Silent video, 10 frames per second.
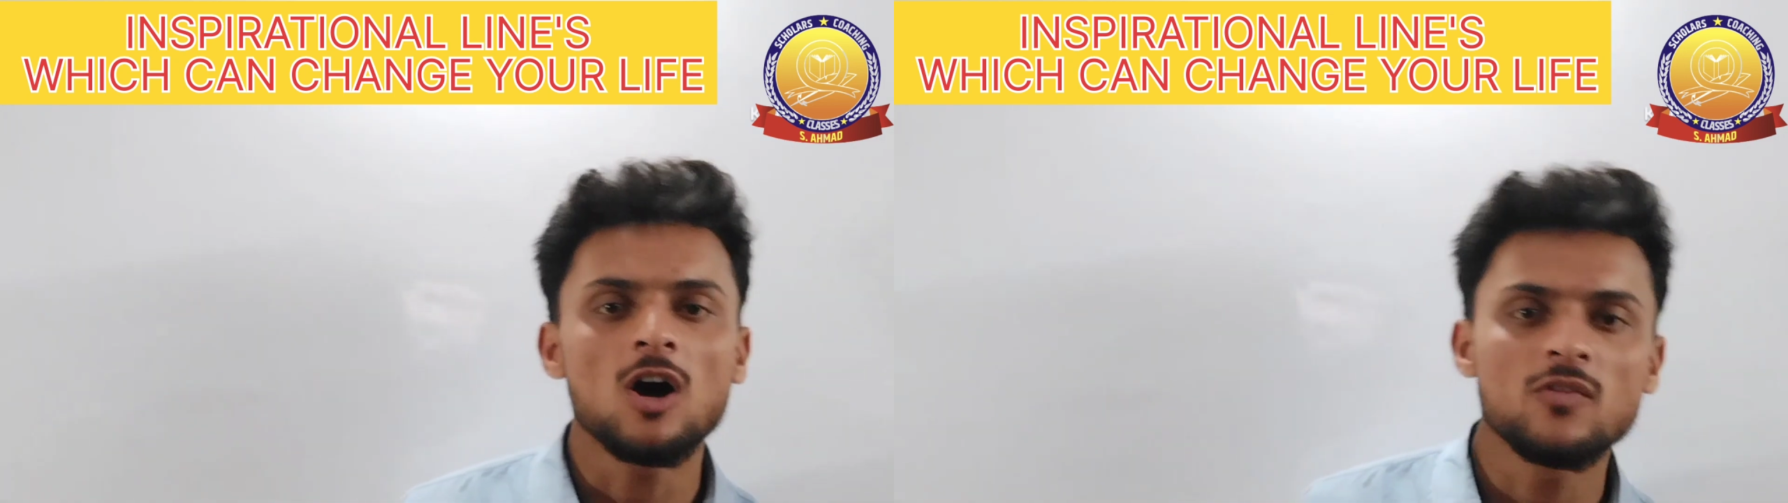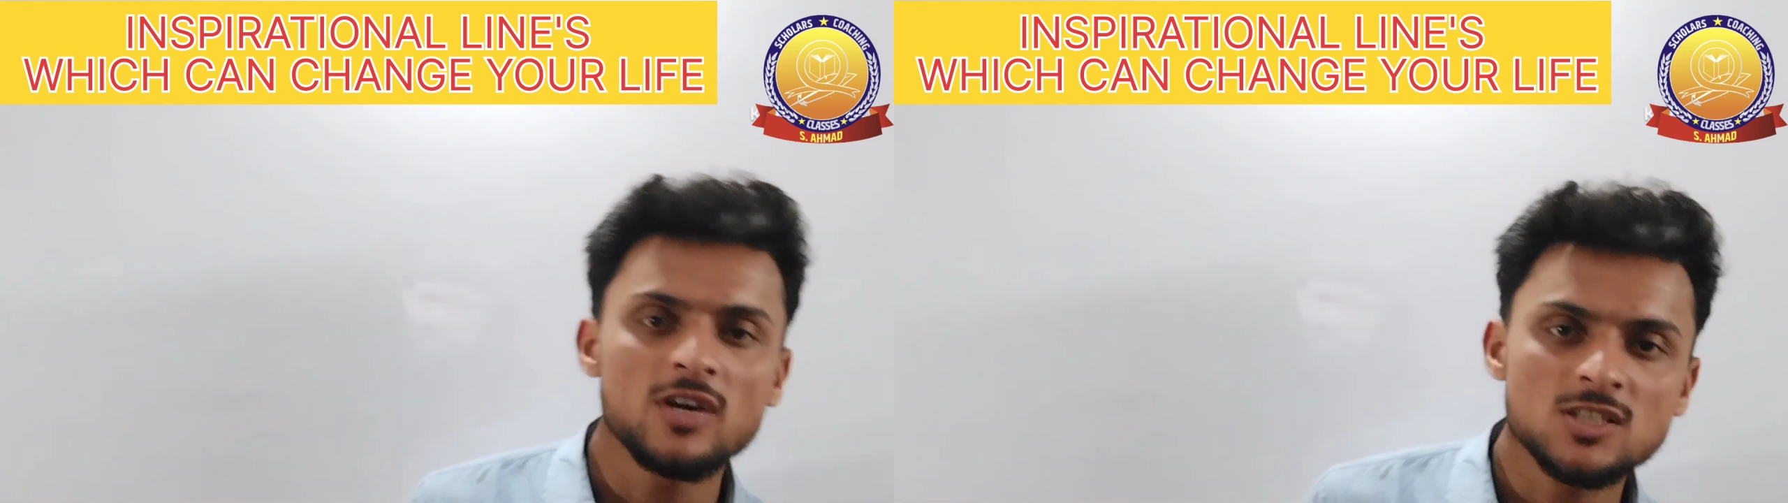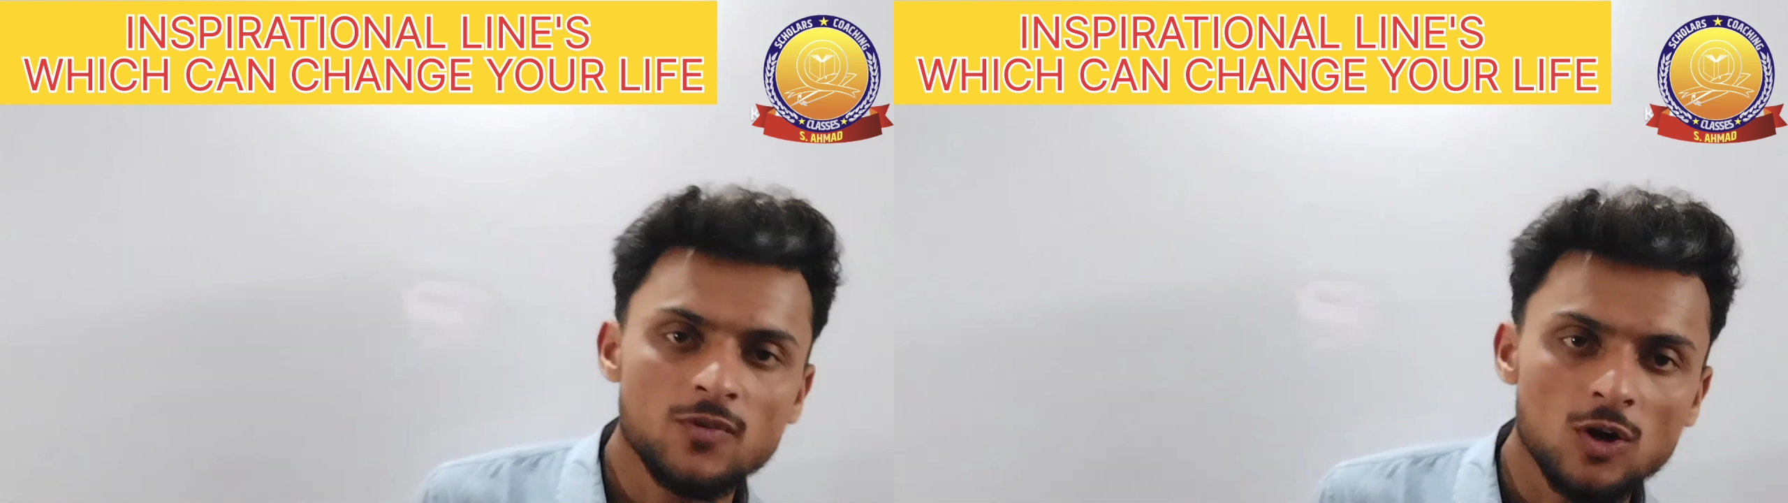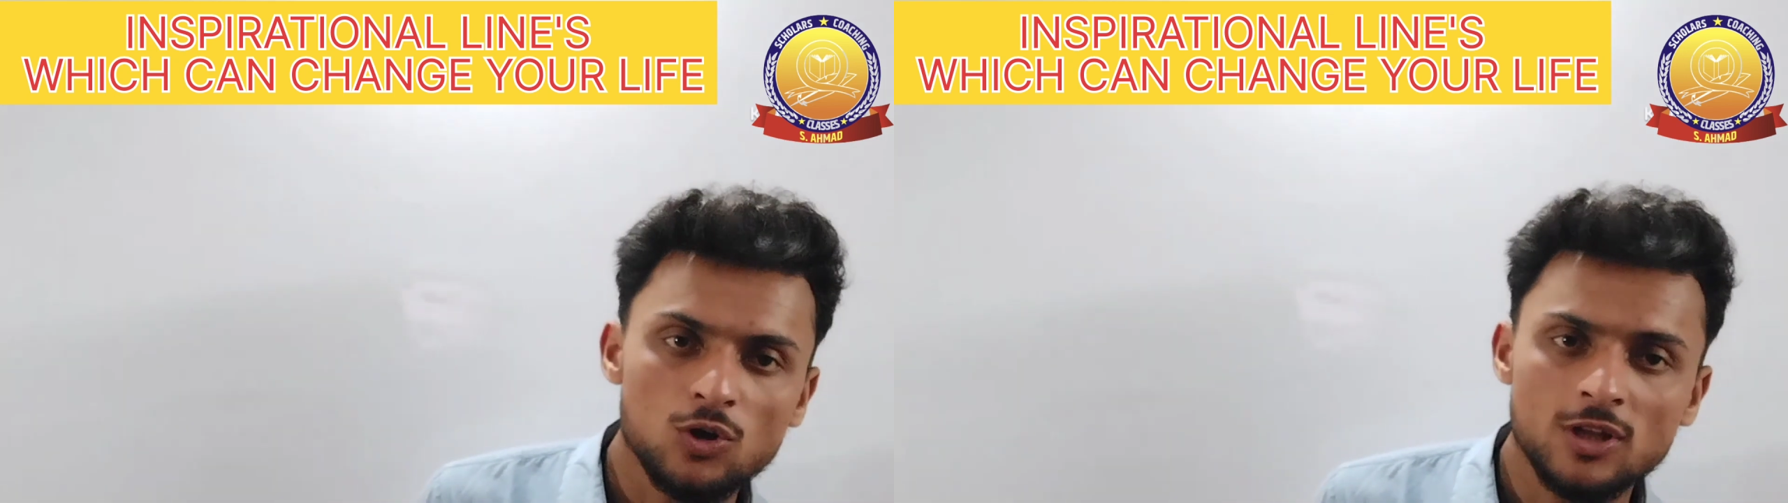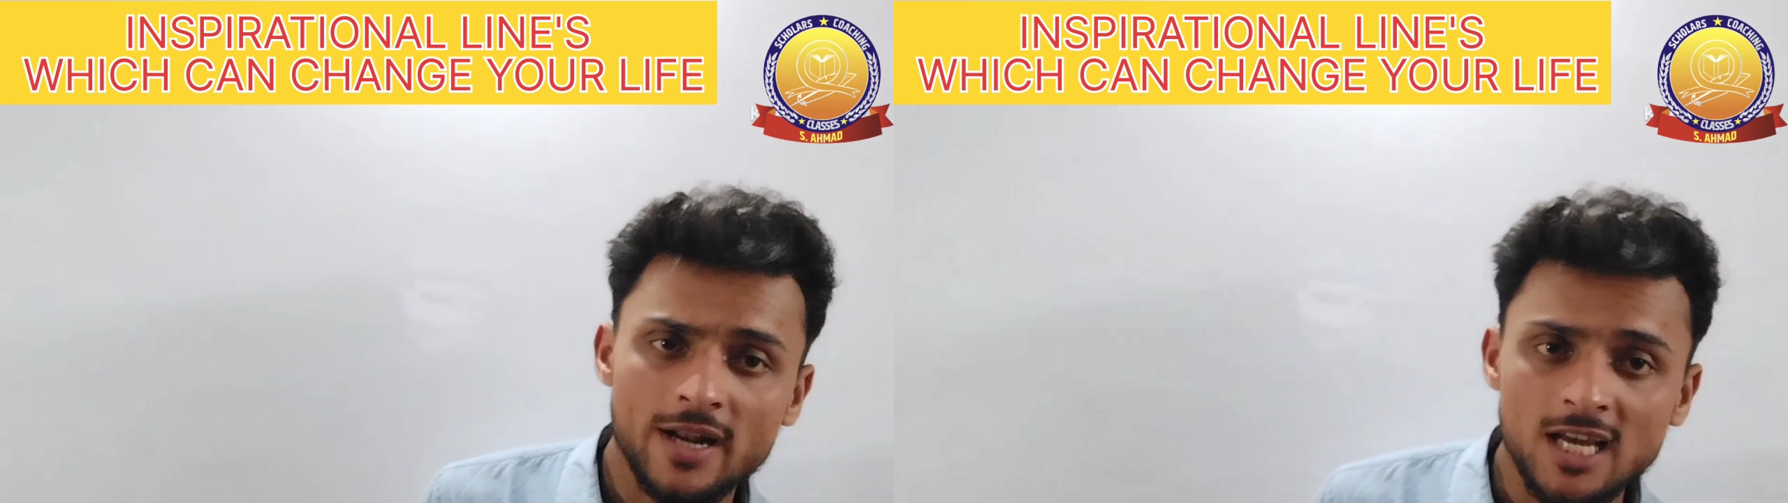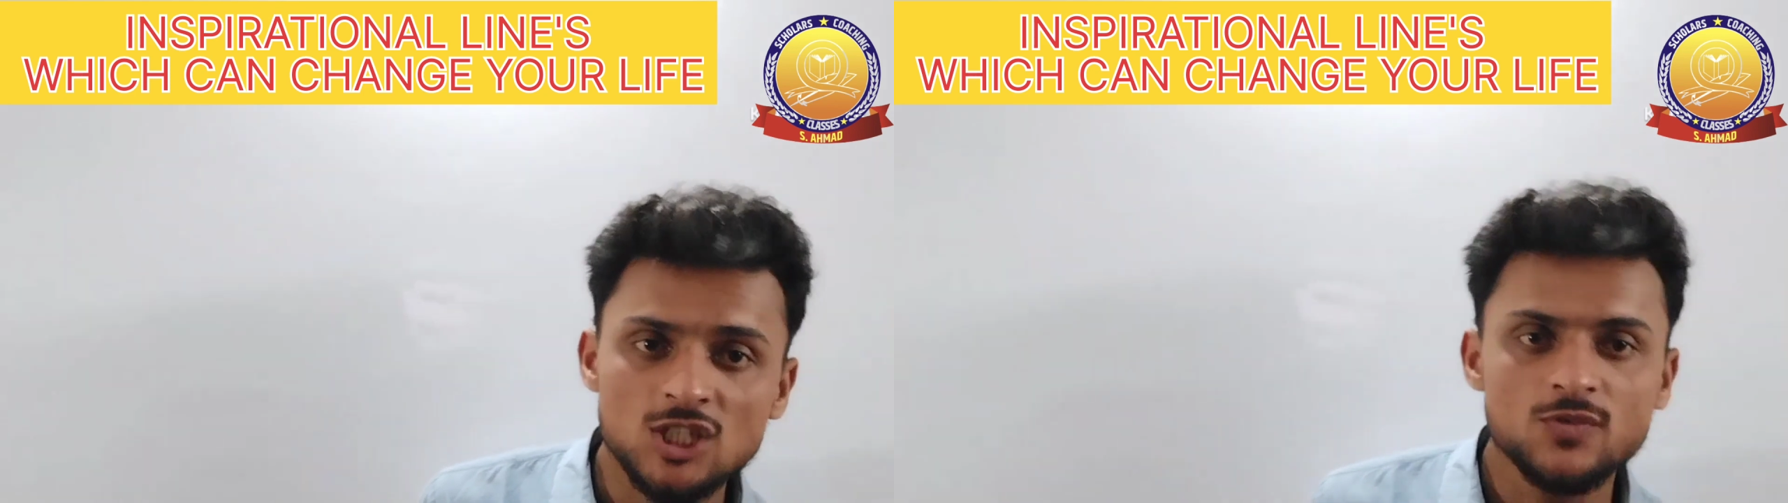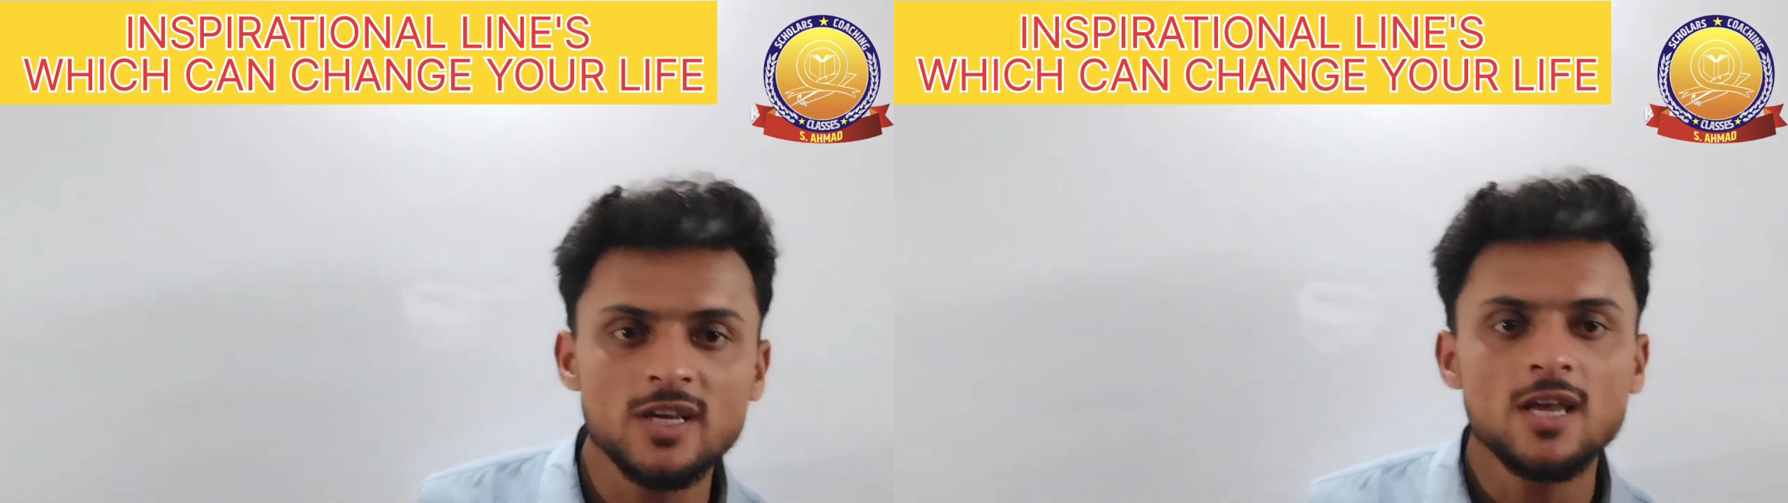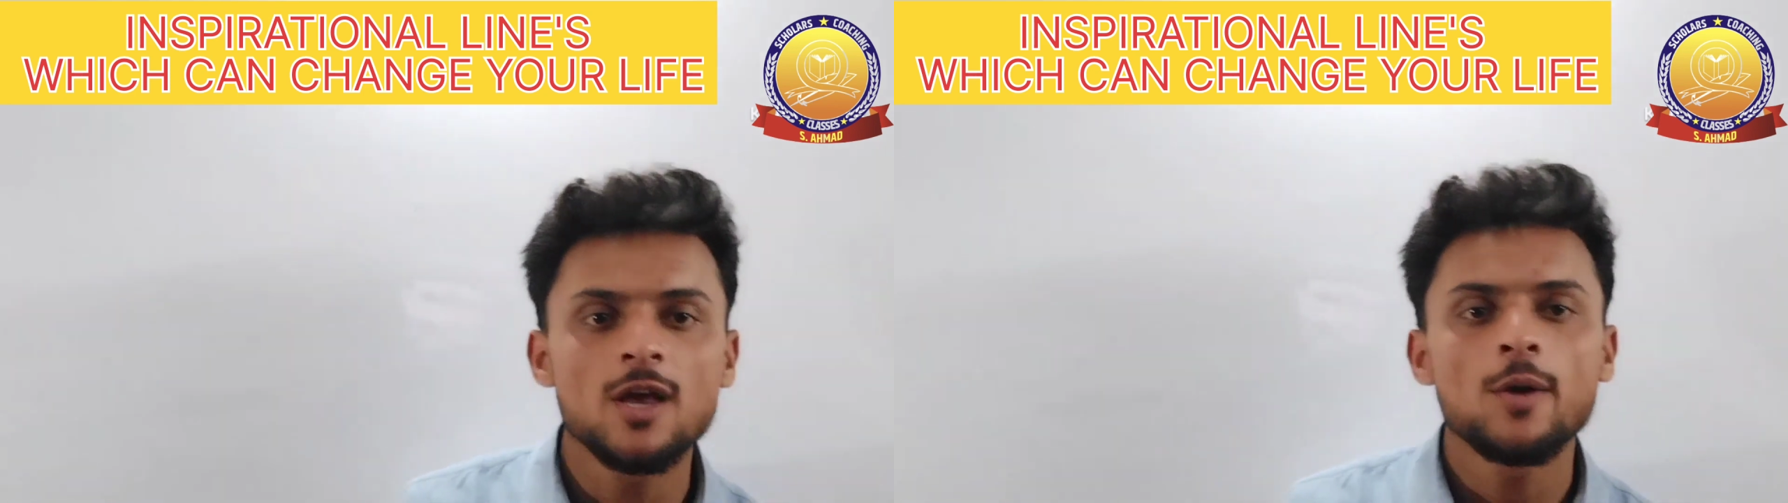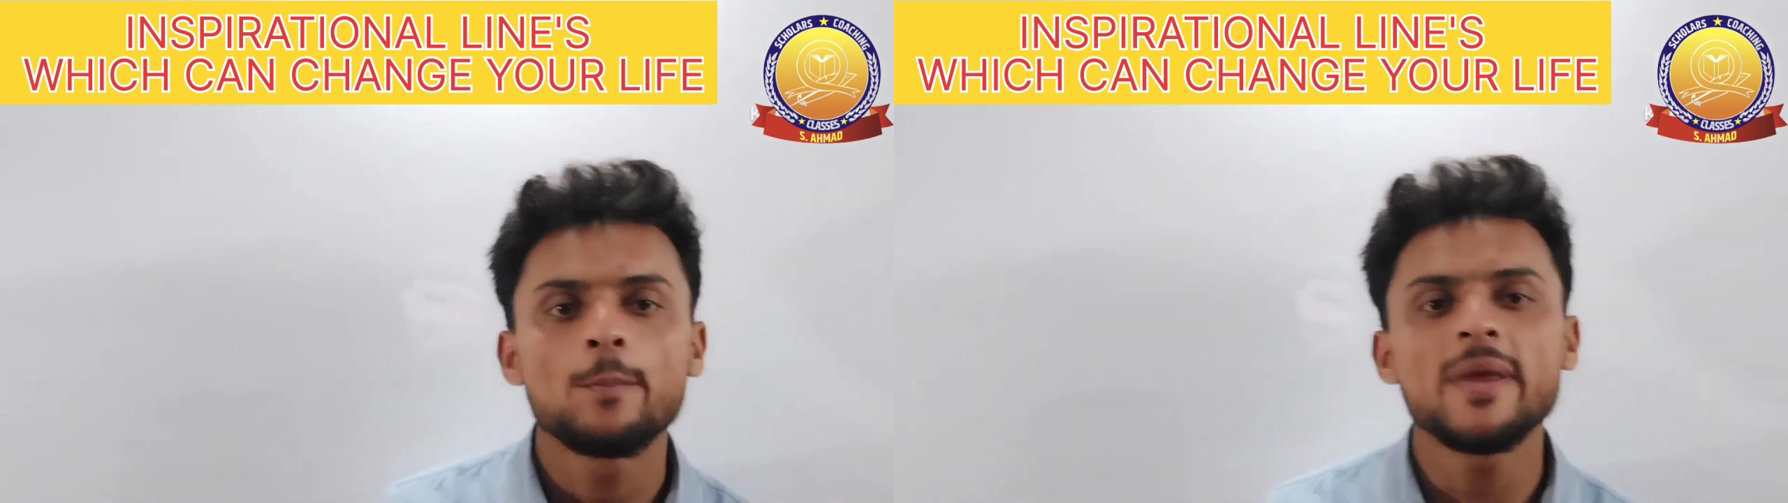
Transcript: Always follow the right way.